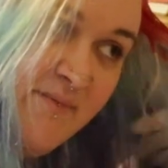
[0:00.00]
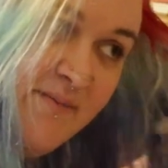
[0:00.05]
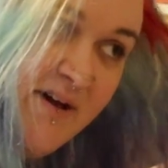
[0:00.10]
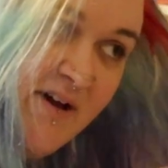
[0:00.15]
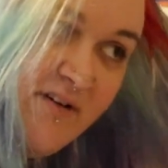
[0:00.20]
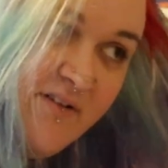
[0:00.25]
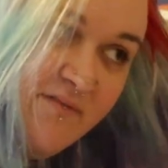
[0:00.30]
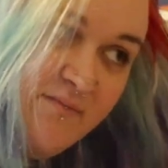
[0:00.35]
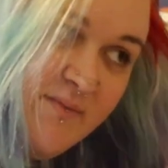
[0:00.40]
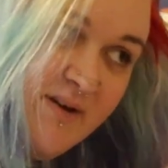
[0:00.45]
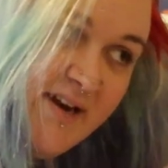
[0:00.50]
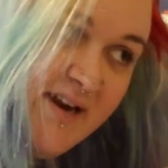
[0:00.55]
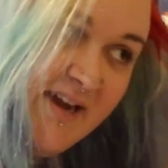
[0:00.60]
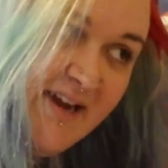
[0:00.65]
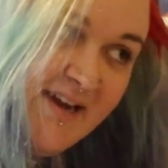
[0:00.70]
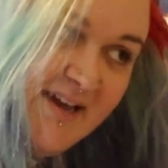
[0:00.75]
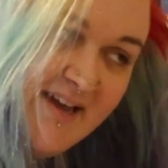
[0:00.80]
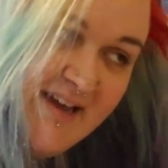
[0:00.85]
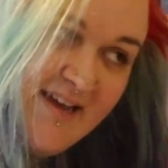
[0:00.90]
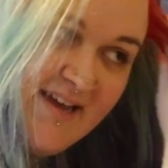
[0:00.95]
amount of
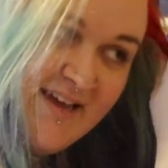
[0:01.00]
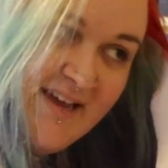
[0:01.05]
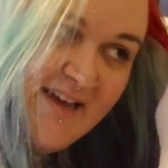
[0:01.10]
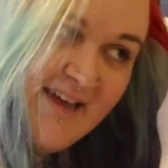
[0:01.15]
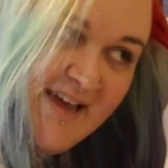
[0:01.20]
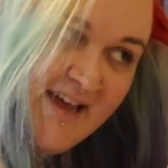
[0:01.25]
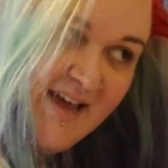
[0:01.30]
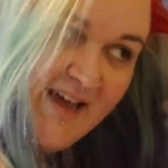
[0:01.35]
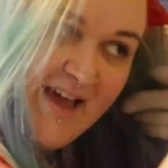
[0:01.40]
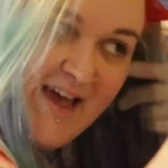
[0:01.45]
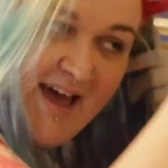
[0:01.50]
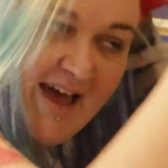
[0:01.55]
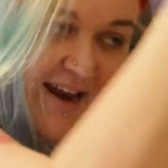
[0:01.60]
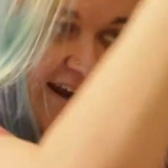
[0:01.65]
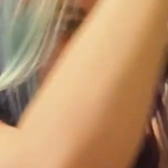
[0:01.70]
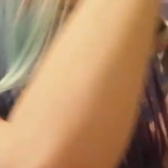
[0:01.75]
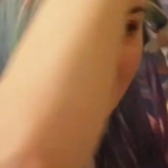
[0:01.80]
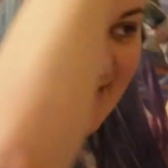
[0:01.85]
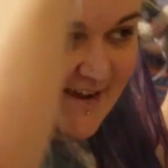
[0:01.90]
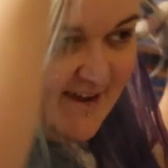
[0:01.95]
money at
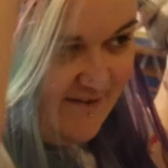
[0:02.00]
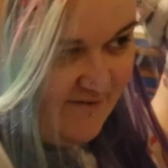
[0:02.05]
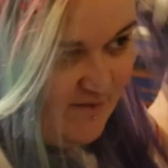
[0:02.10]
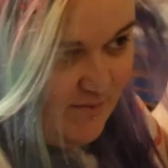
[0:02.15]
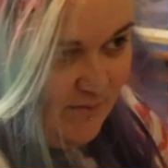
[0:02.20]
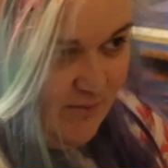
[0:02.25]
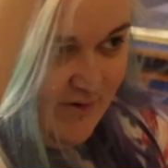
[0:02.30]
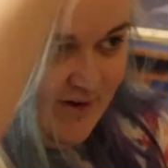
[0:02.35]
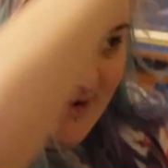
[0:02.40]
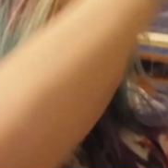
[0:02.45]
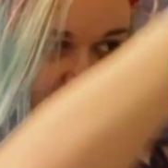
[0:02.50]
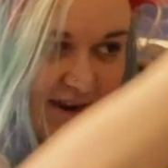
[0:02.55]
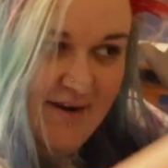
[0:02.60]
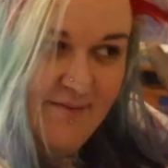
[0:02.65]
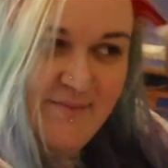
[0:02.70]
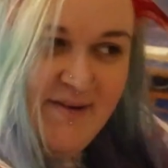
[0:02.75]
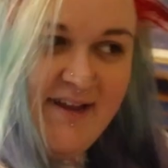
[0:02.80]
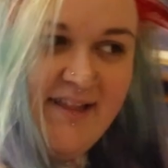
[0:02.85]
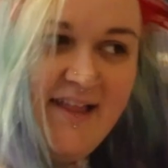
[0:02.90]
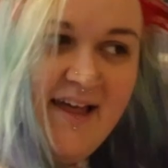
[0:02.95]
any given point
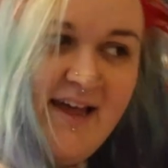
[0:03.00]
in my